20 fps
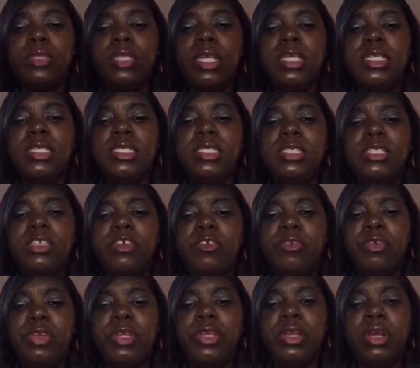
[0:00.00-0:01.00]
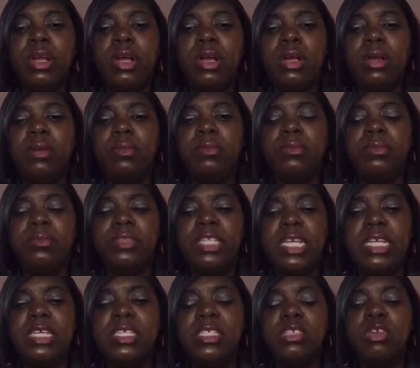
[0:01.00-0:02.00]
It's different
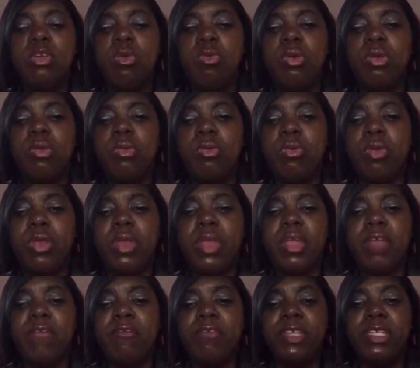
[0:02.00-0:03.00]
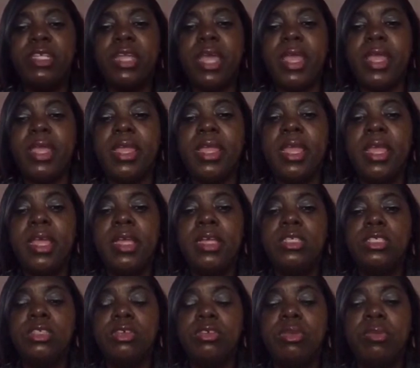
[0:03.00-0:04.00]
things going on every day.
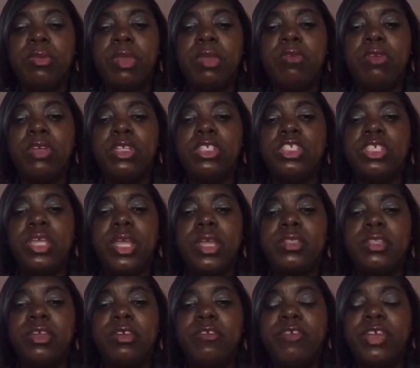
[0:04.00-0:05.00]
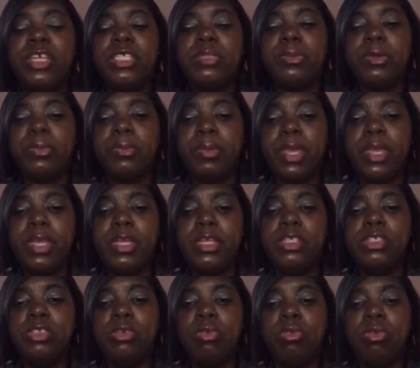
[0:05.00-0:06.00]
So you may want to check their Facebook
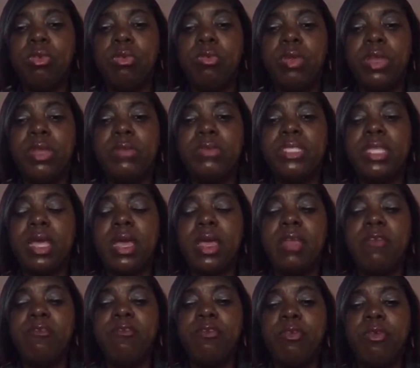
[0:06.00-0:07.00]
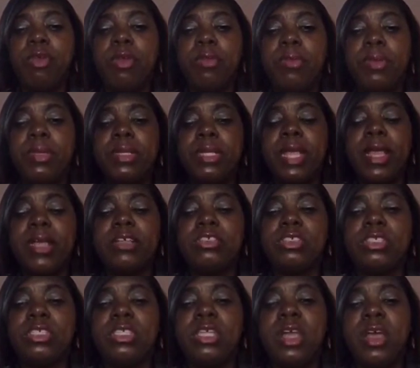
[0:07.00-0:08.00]
page or website for it. But
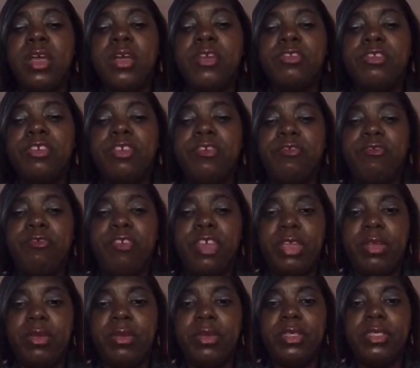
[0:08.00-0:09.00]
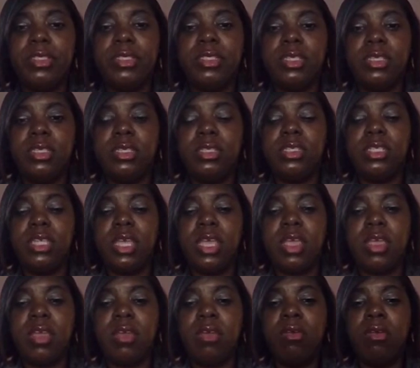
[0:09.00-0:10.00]
actually, the fair is in
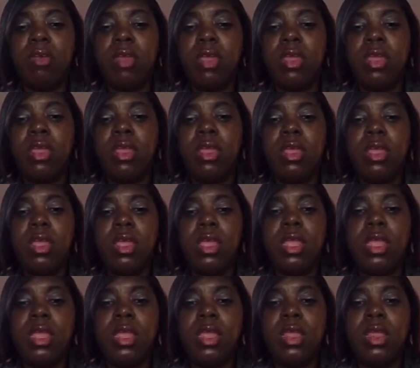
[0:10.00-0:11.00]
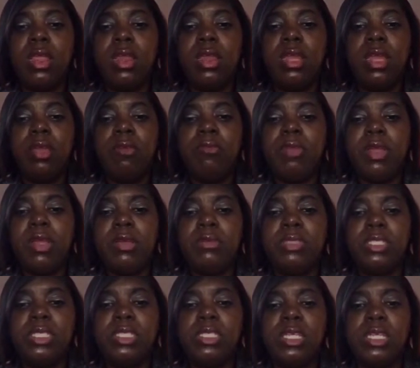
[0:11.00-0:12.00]
town. And that
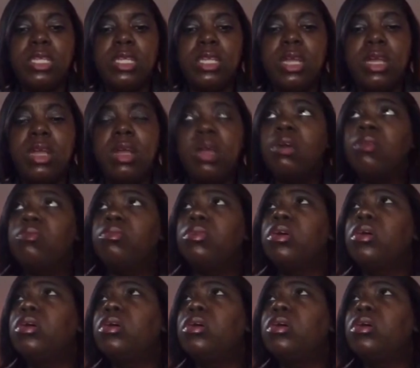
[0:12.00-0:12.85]
wraps it up. I